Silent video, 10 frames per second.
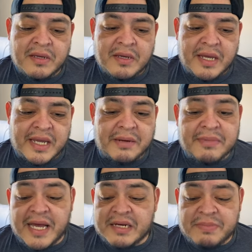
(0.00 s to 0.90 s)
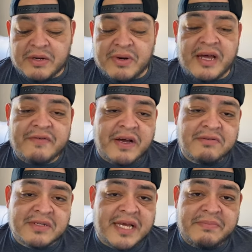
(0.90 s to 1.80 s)
And I'm glad to be around. I was
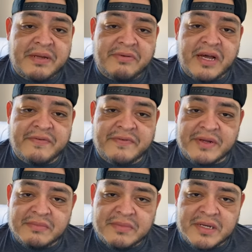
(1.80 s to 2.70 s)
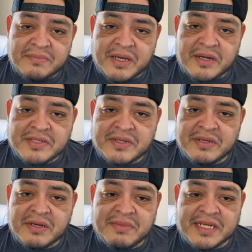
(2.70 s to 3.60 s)
glad to be around for it. I'll be honest with you.
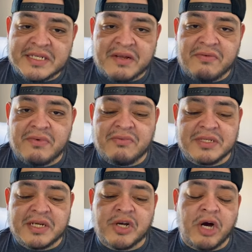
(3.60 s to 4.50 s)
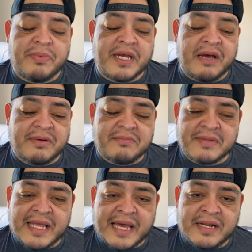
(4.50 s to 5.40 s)
Like I said, I wasn't a Kobe guy, but I'm
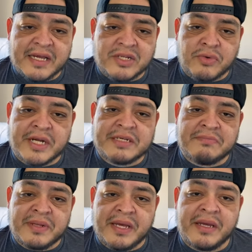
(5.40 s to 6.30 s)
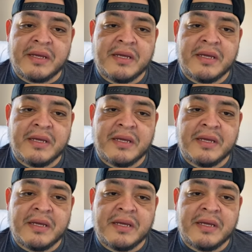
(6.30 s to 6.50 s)
glad I got to watch him play.